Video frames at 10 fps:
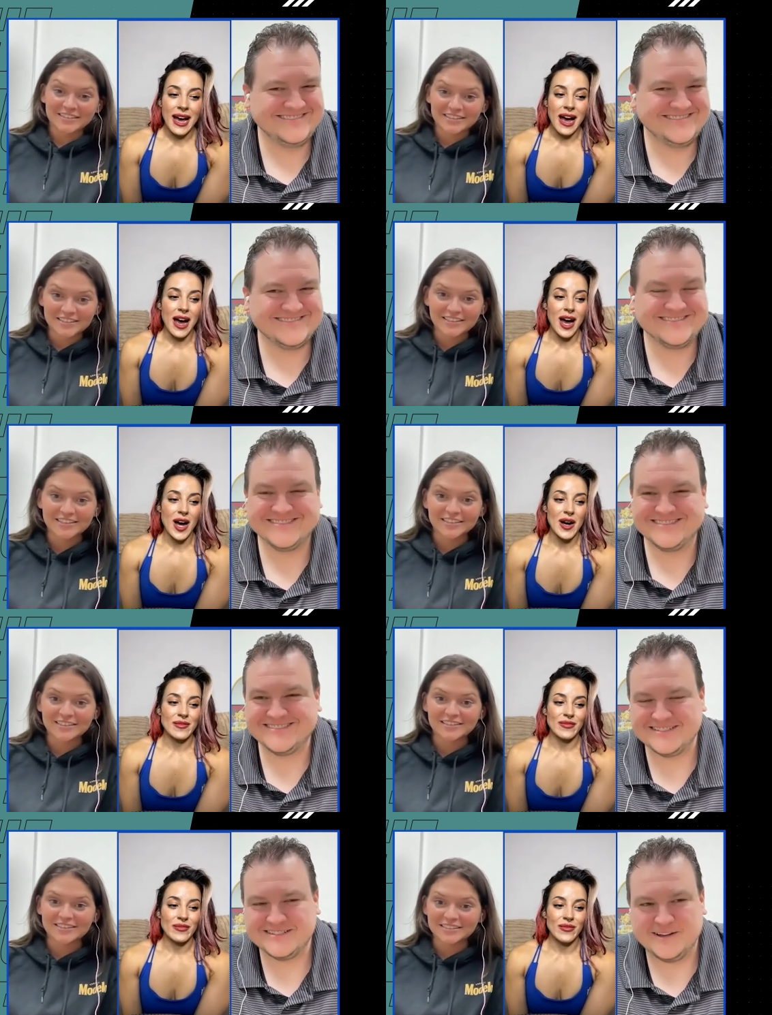
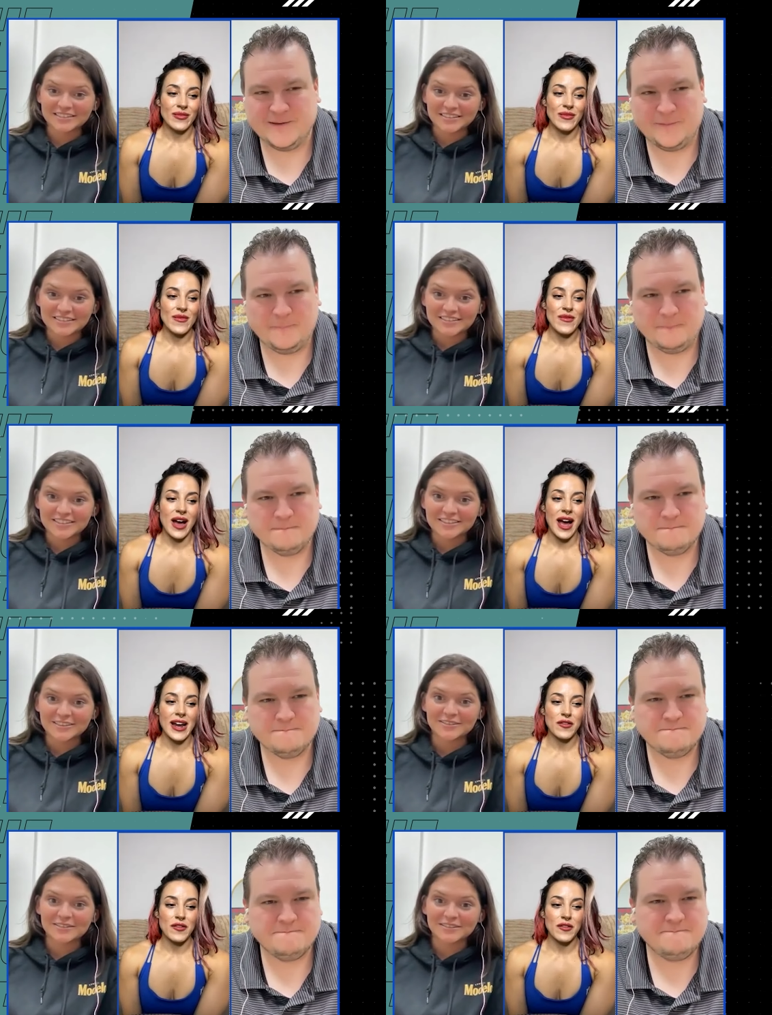Speaker 1: um, I
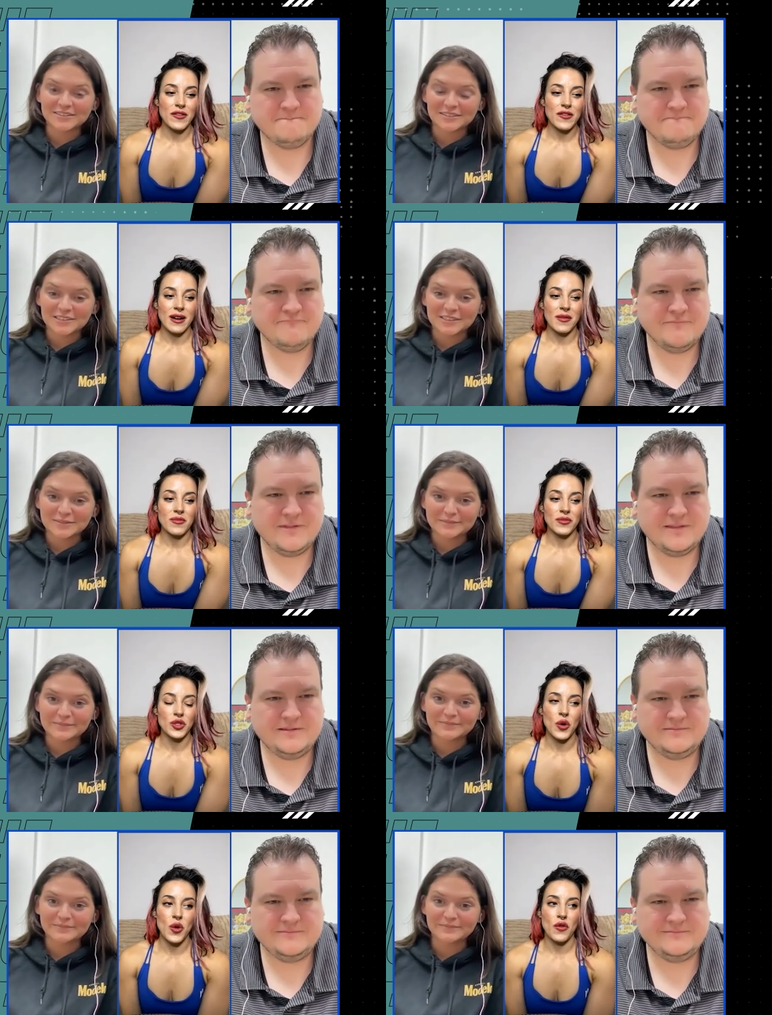have become
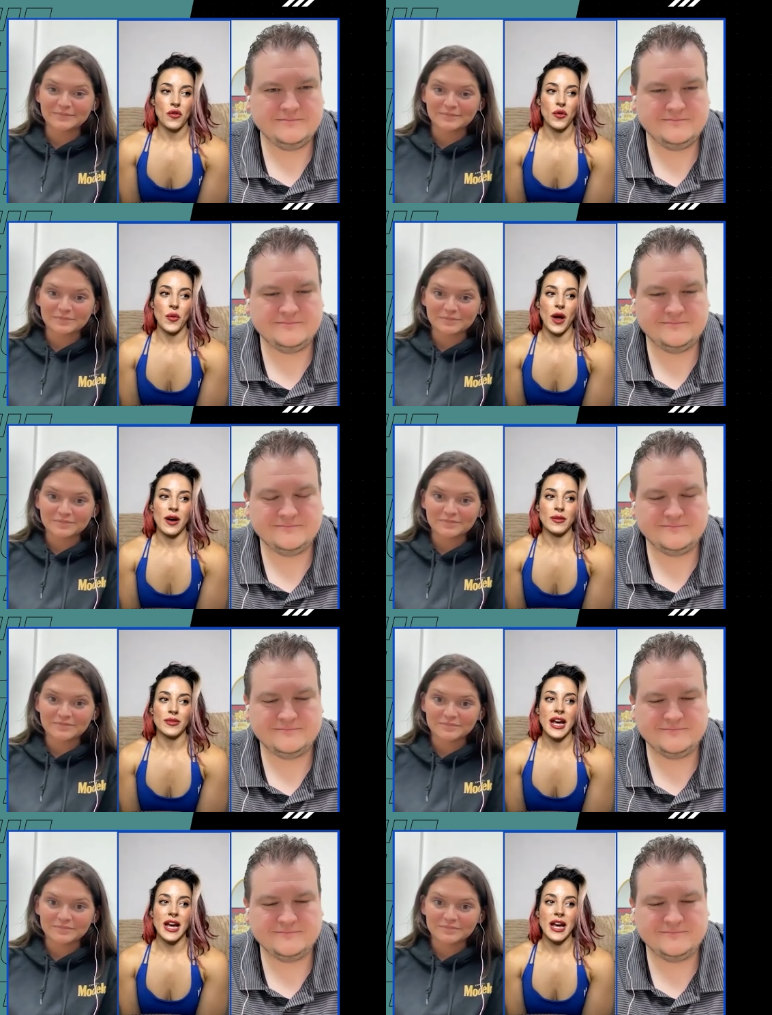so overwhelmed.